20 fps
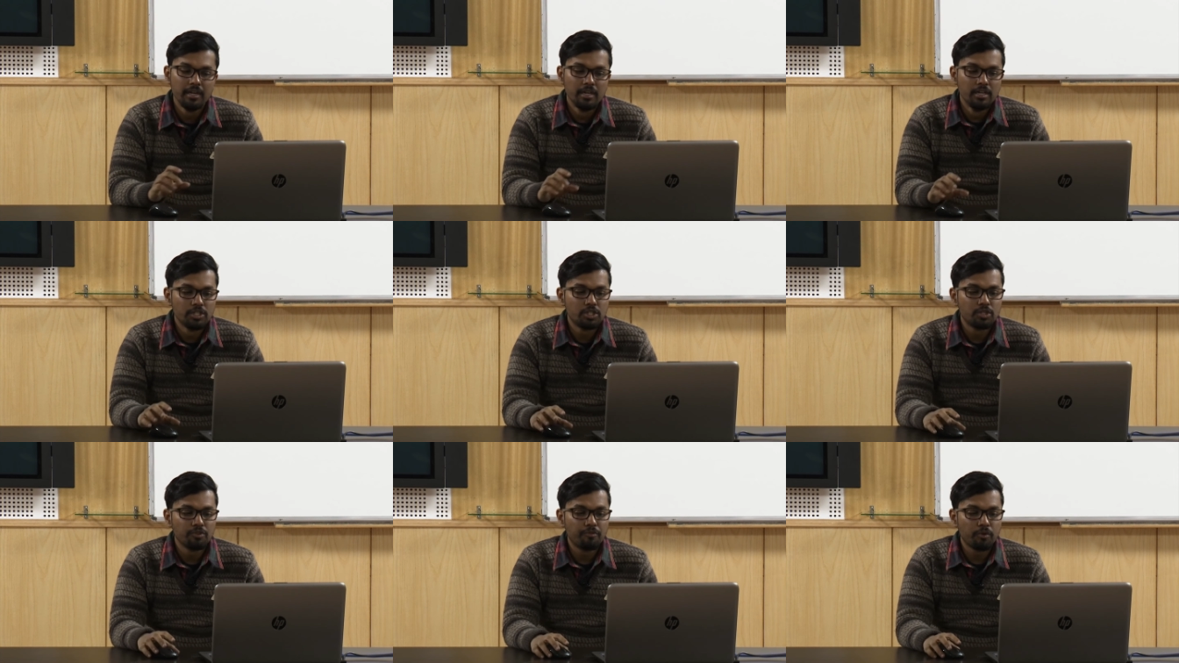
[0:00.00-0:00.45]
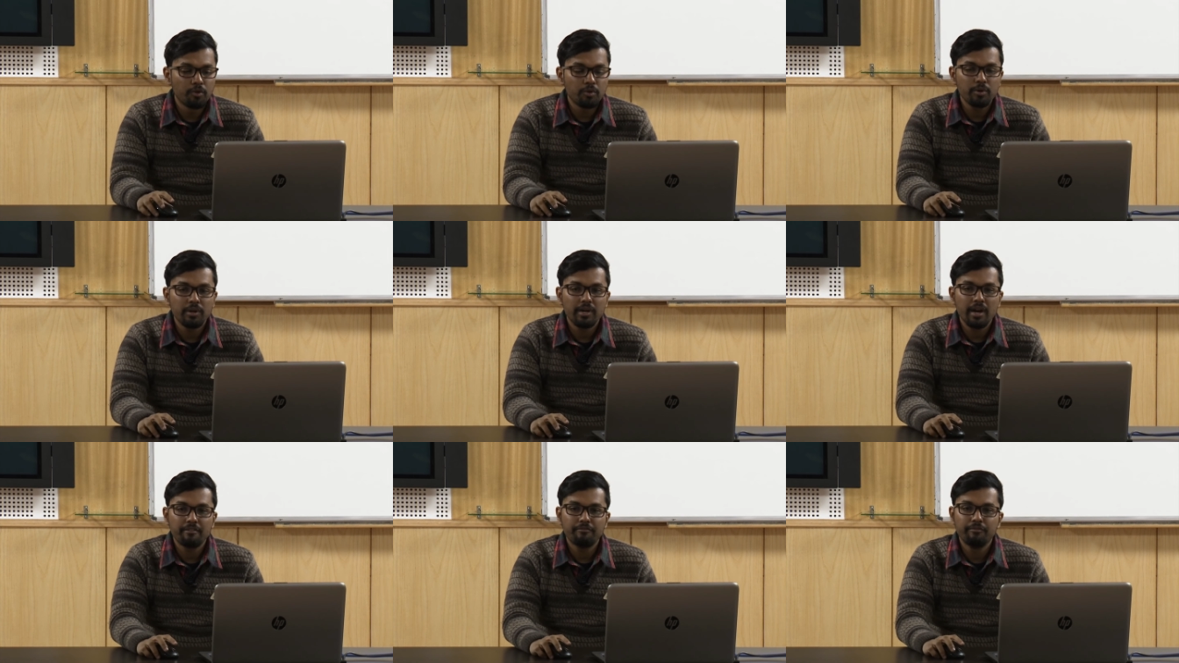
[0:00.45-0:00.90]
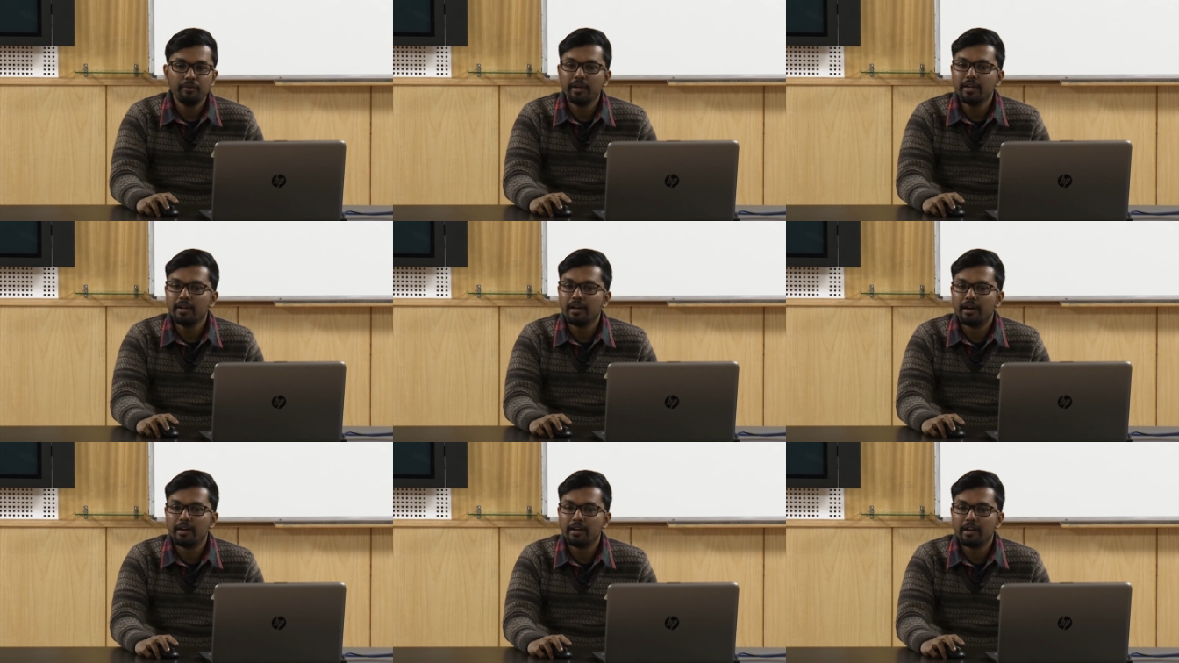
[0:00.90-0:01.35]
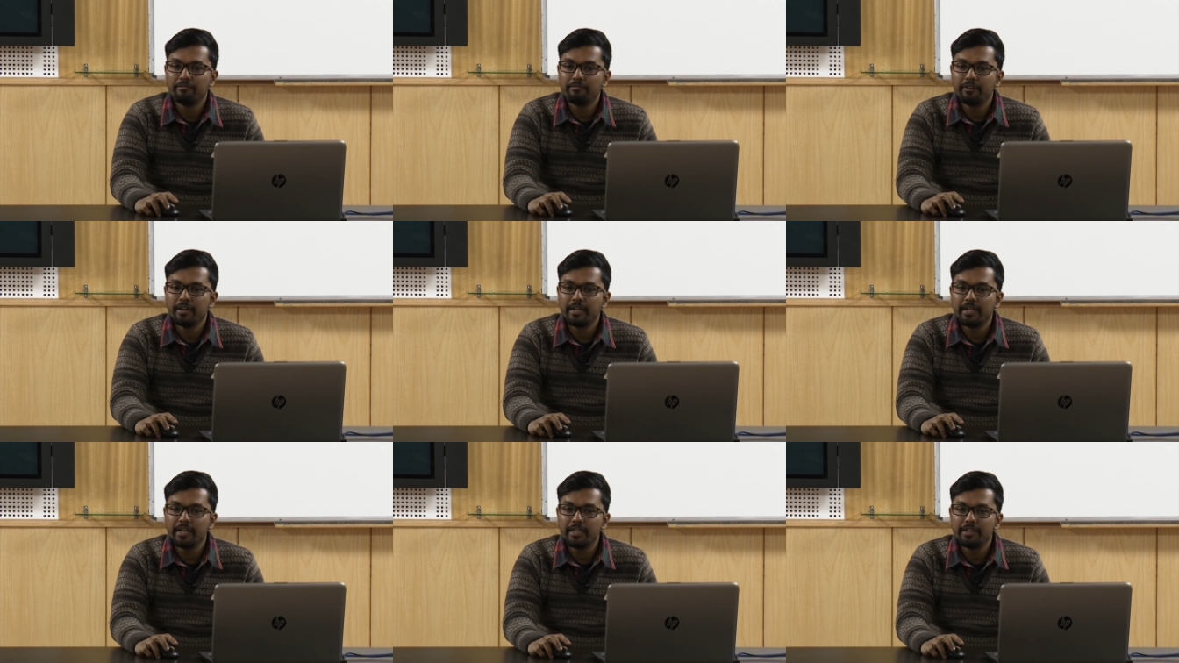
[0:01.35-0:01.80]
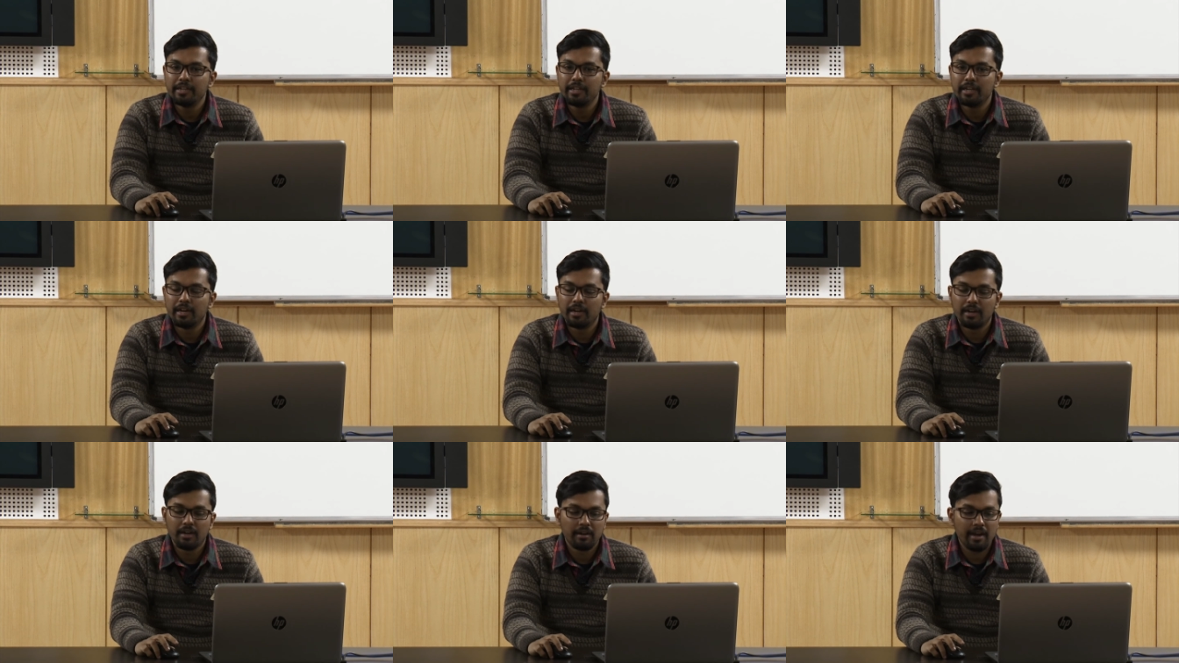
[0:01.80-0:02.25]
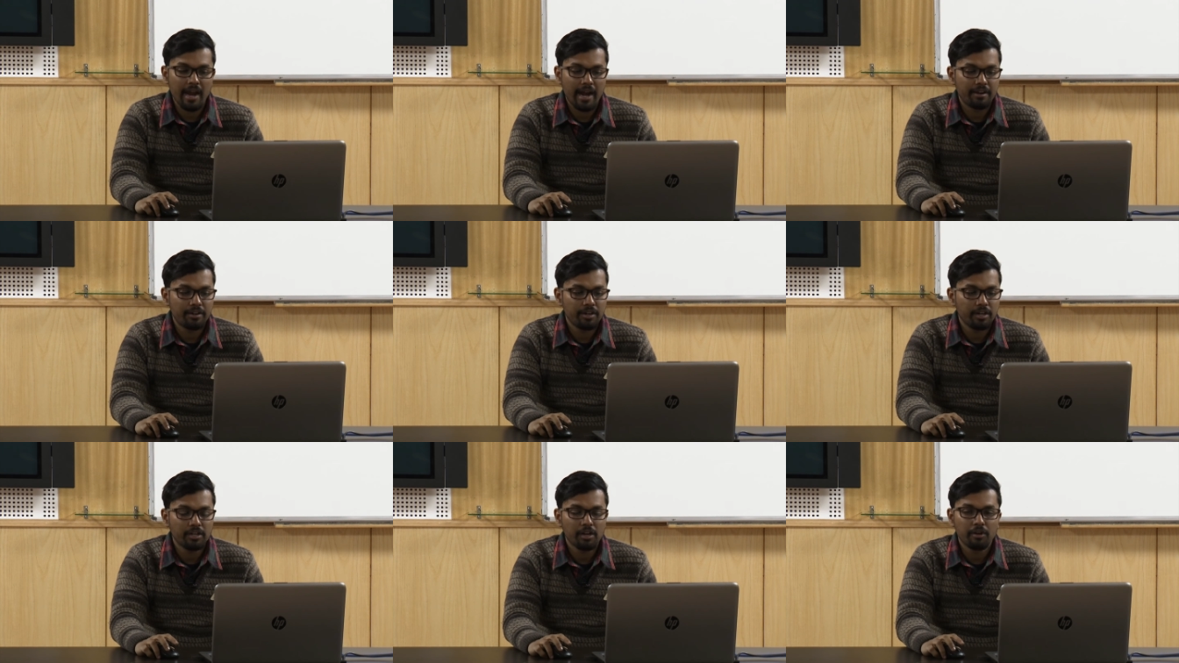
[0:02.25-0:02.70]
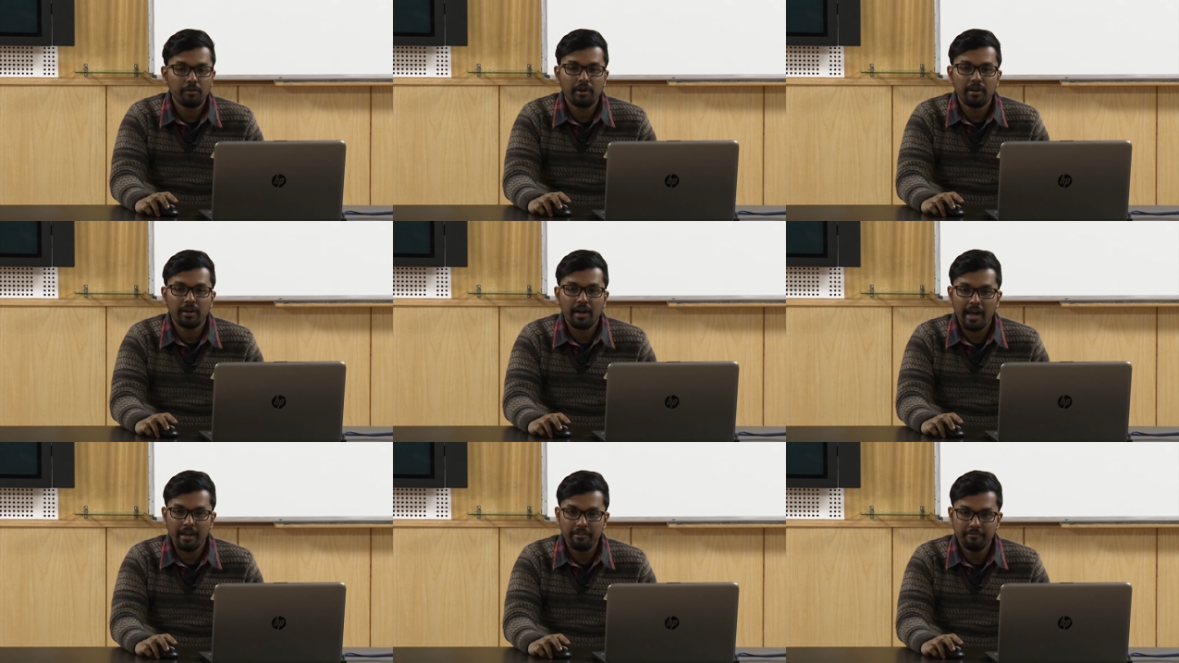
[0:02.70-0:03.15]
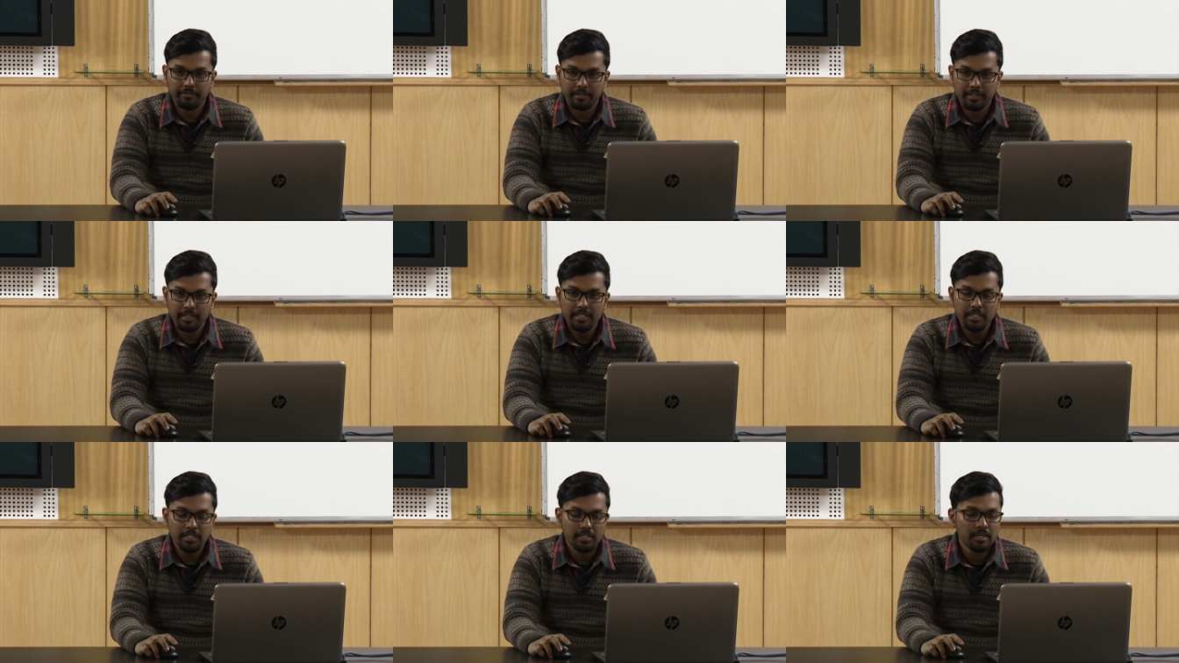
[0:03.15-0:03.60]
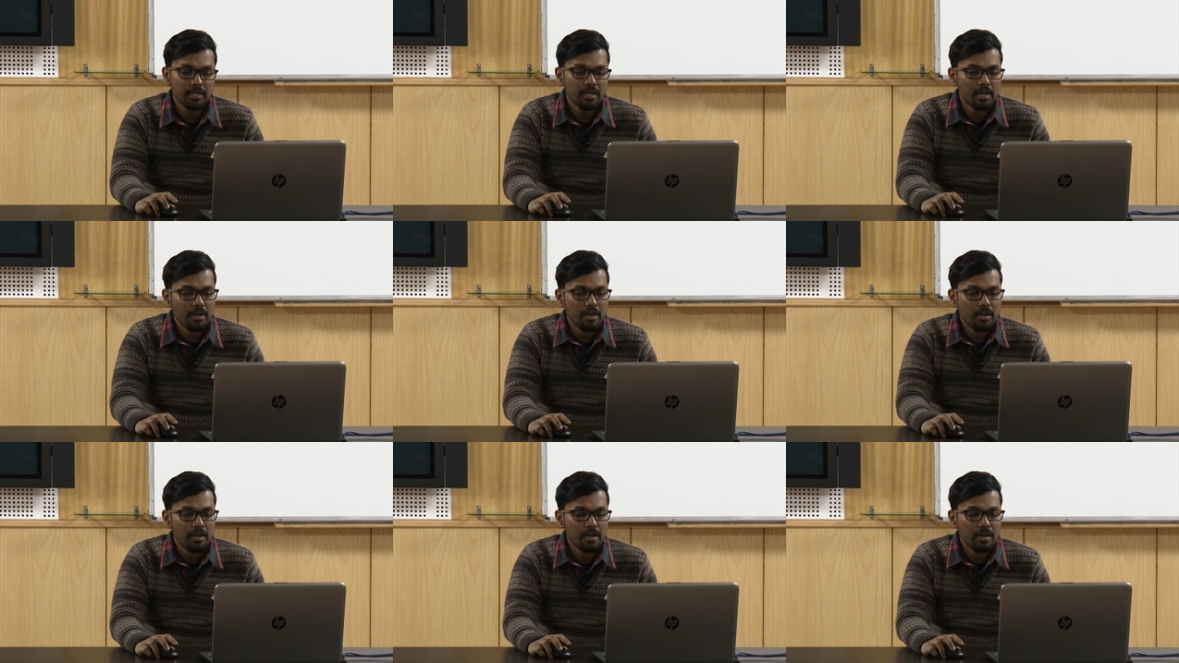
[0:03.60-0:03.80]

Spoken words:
So, photograph will definitely attract our eye first.